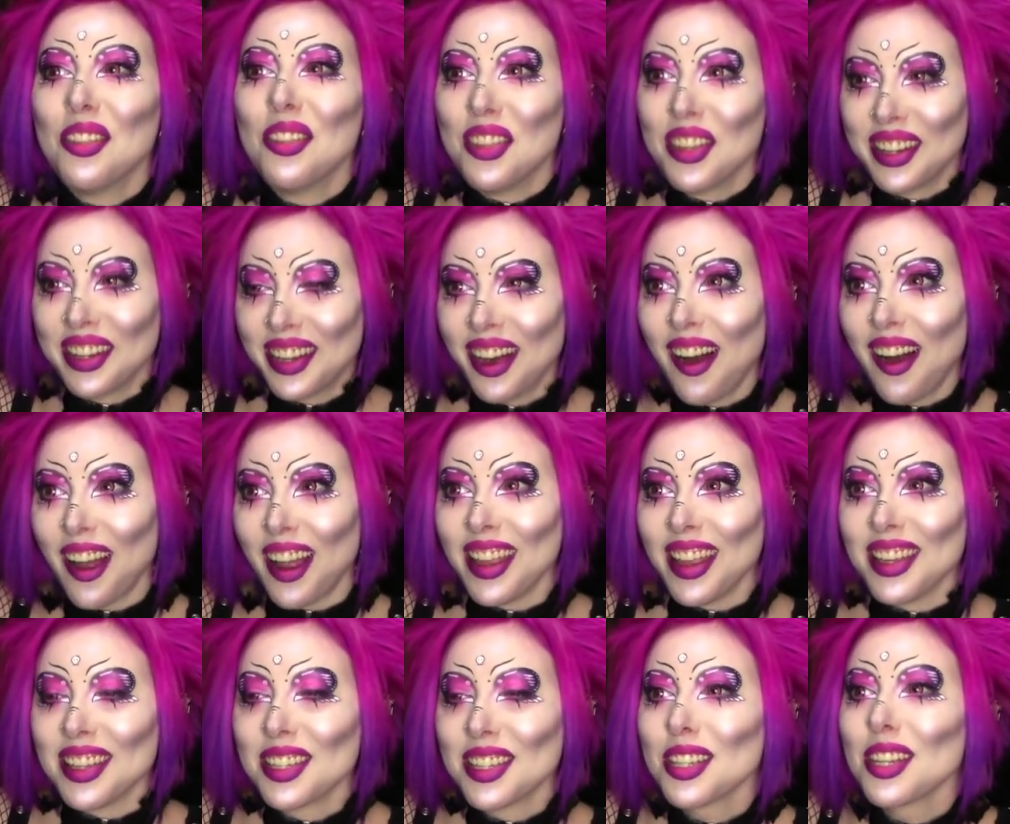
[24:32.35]
The
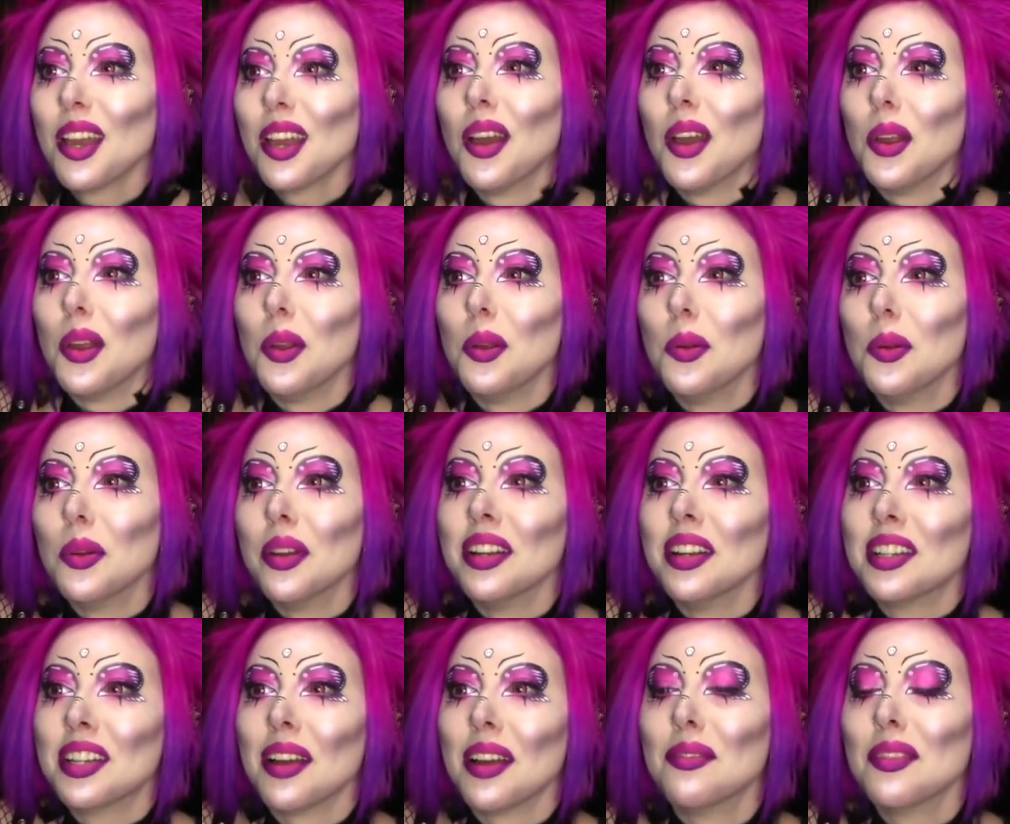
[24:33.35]
guys who,
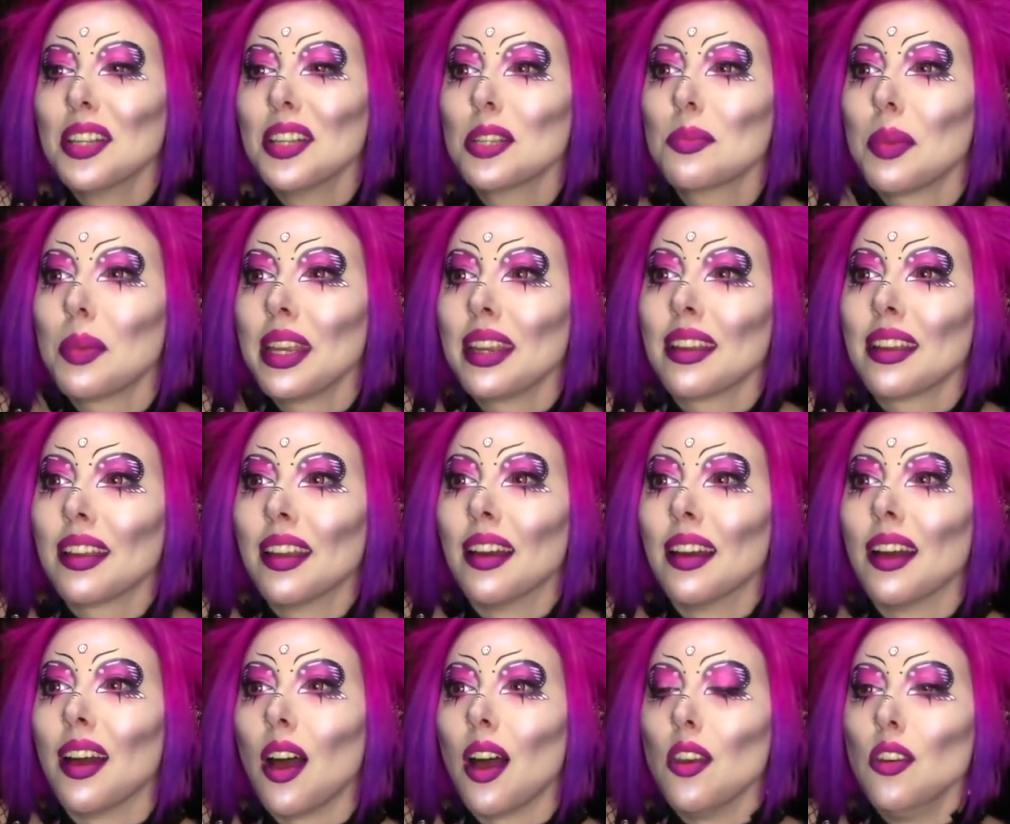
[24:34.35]
generally speaking,
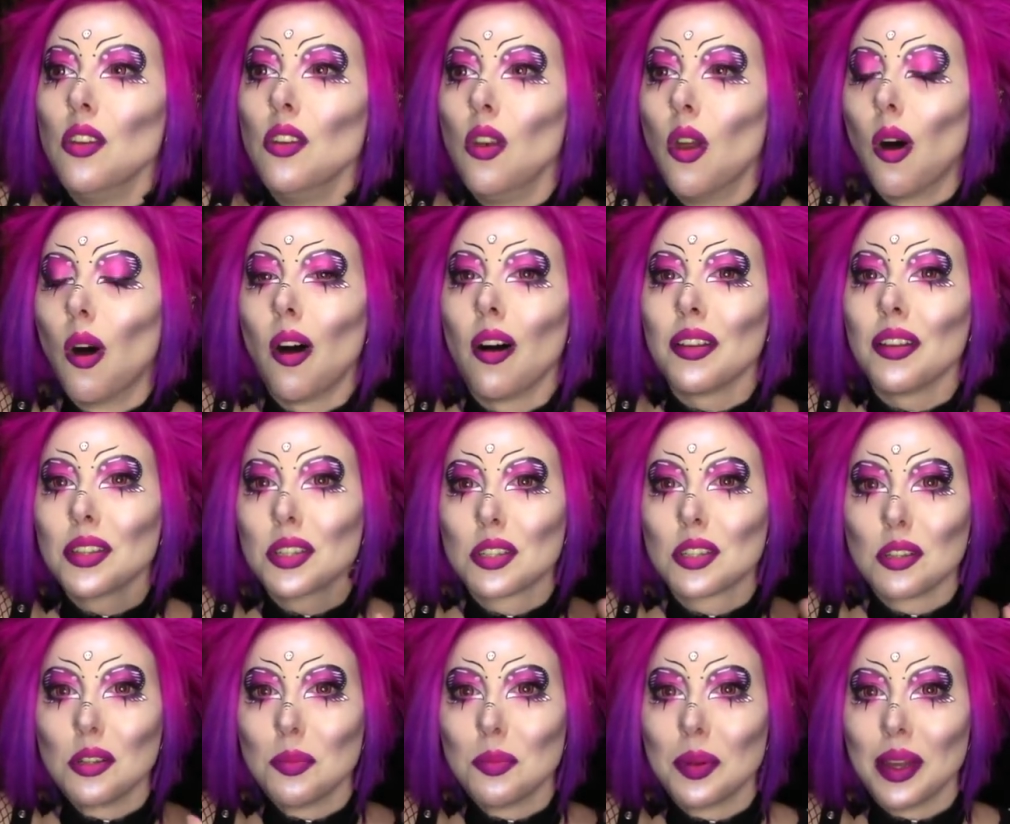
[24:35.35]
are not
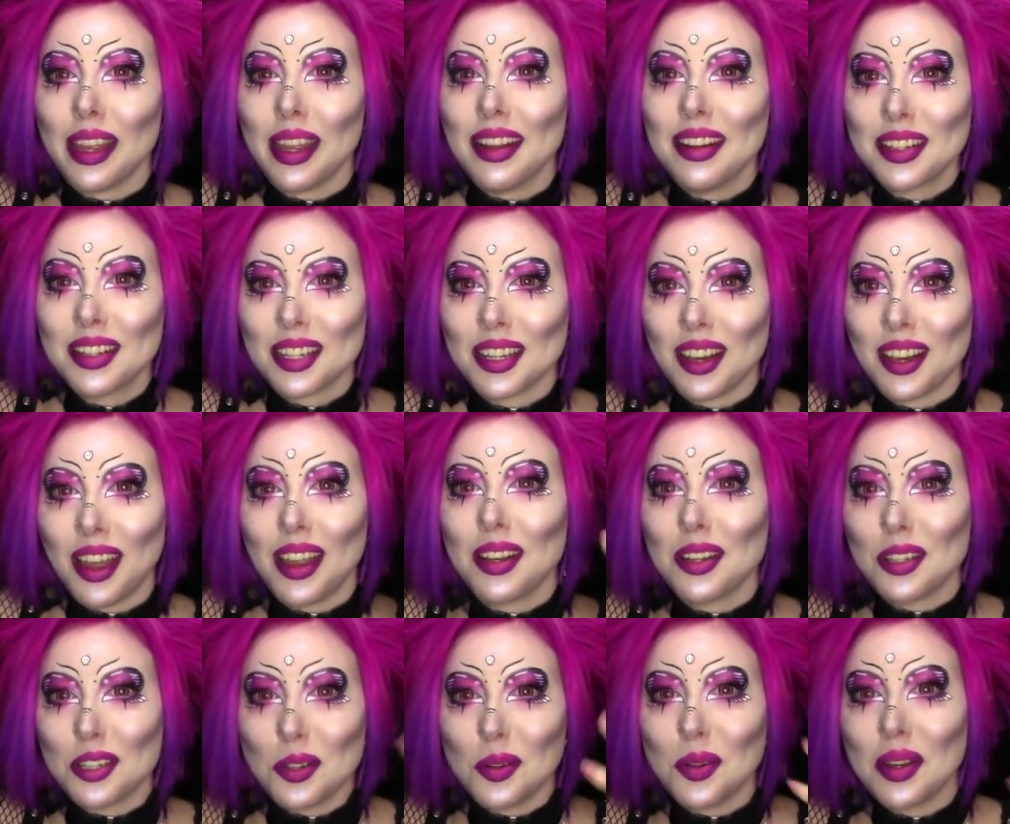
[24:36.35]
super into
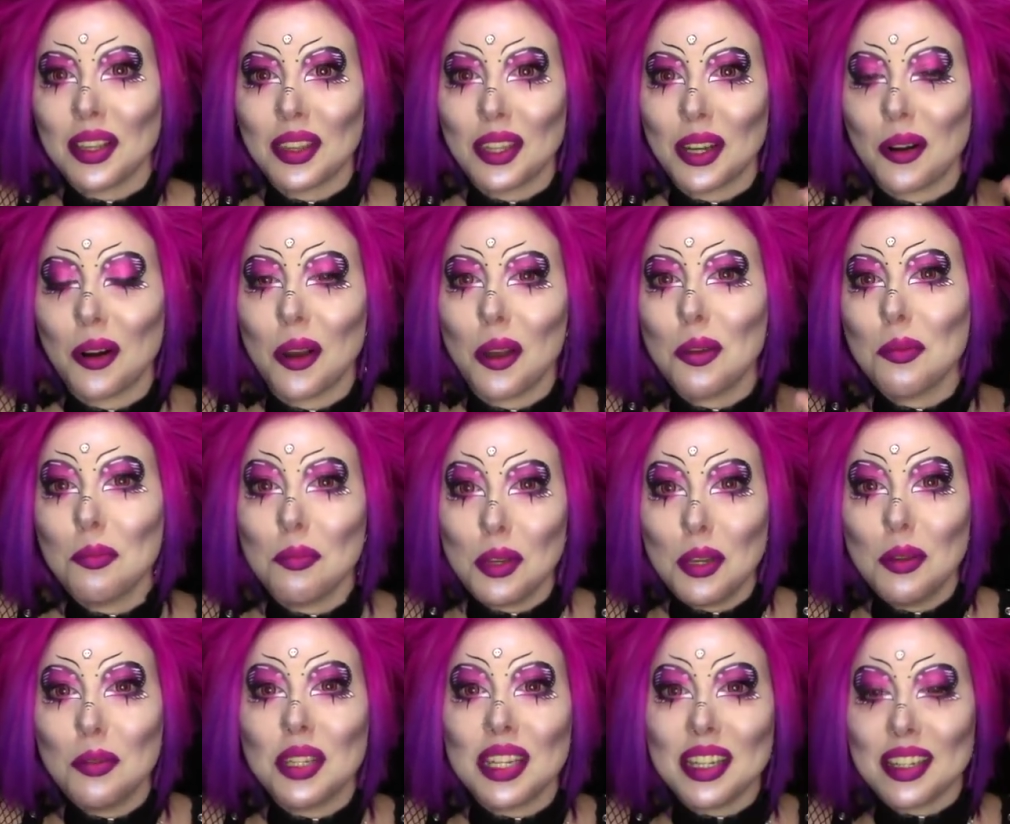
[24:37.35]
like doing their own
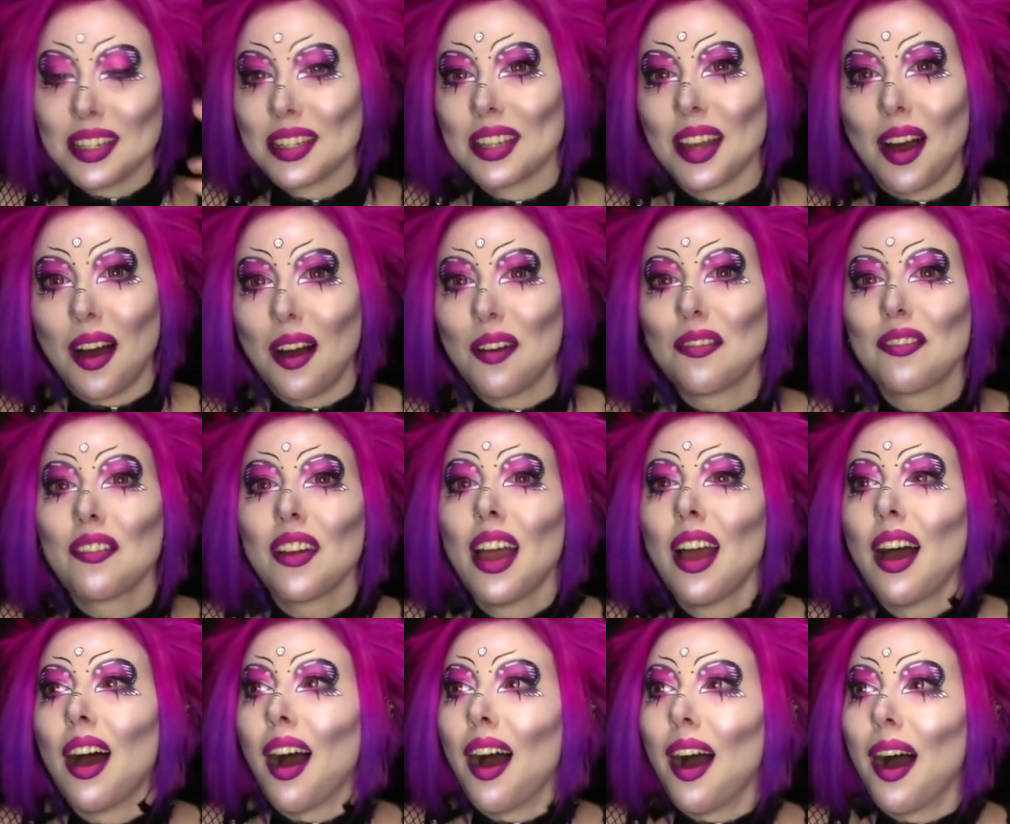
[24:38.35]
beauty stuff,
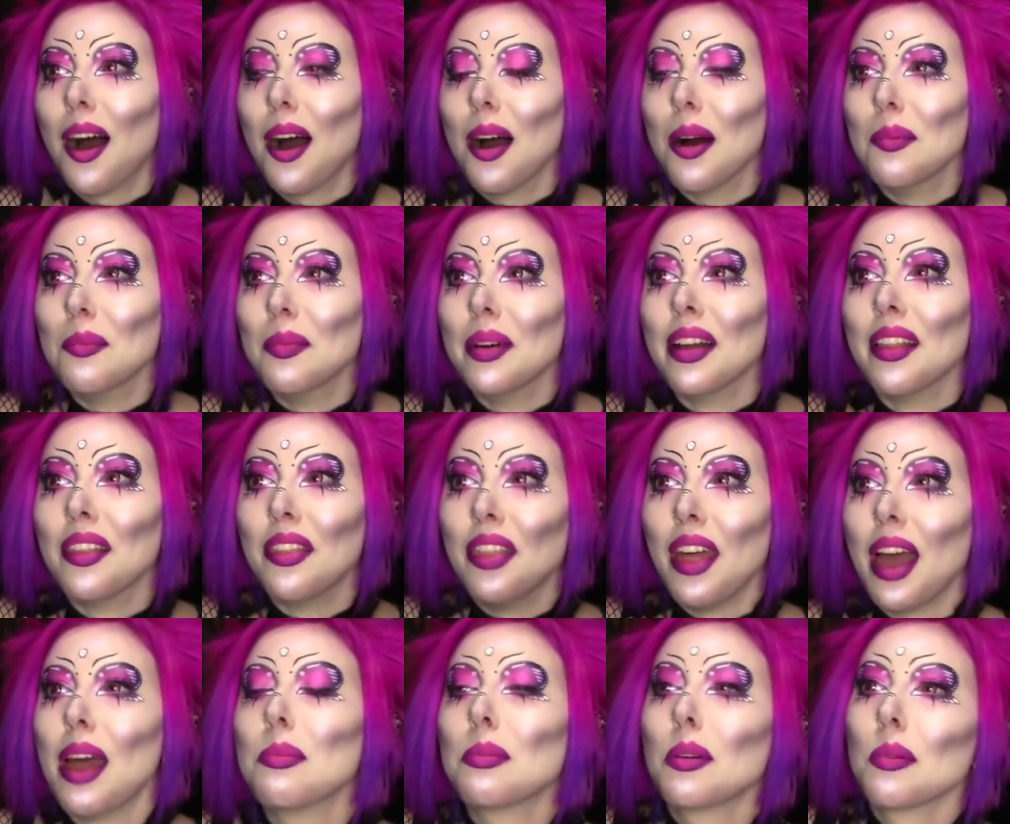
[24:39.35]

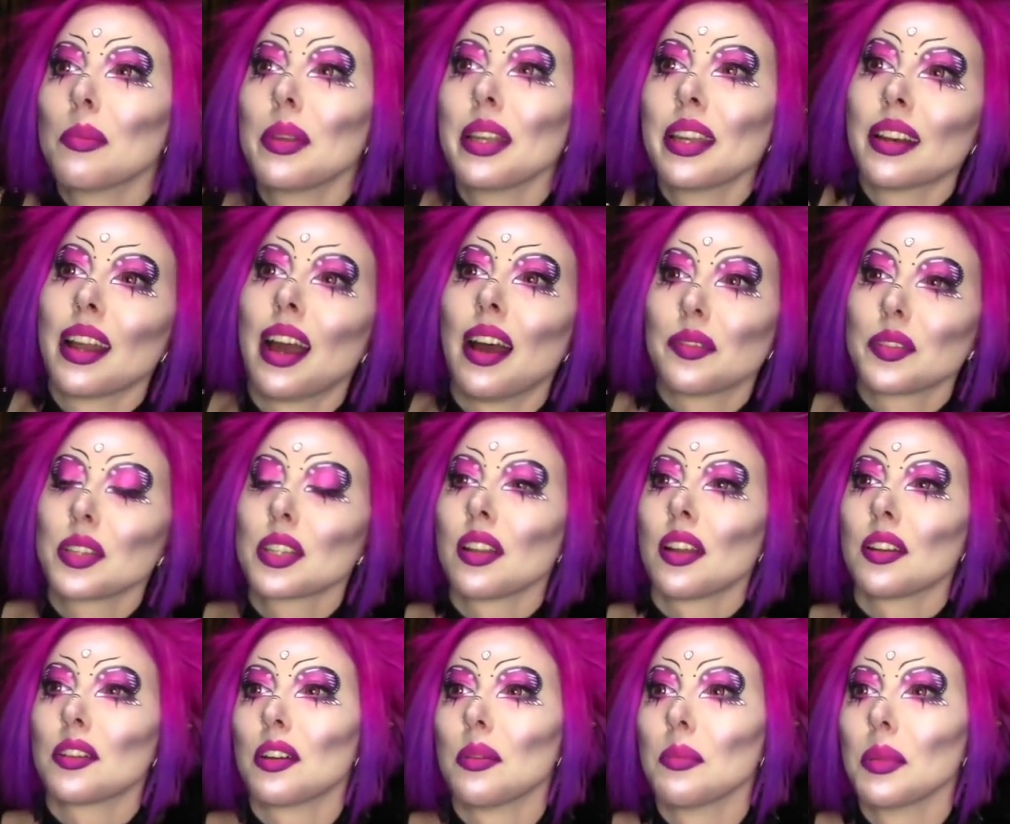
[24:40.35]
They're probably going to have to
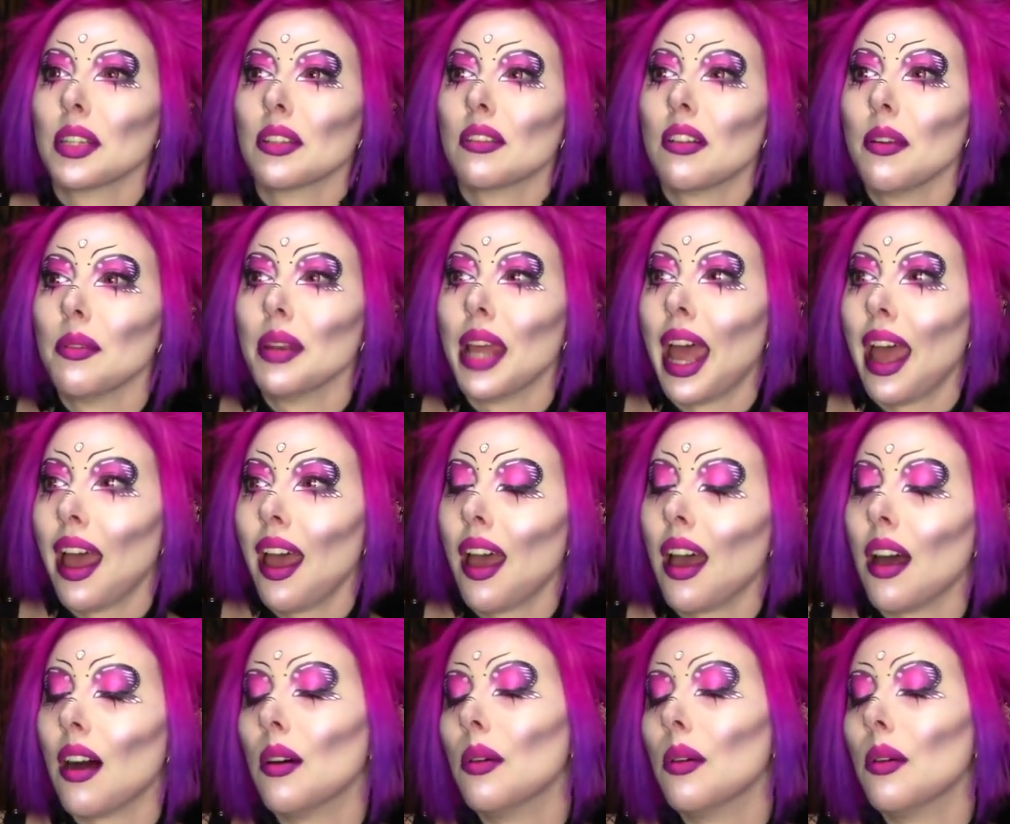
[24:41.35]
start trimming their own hair.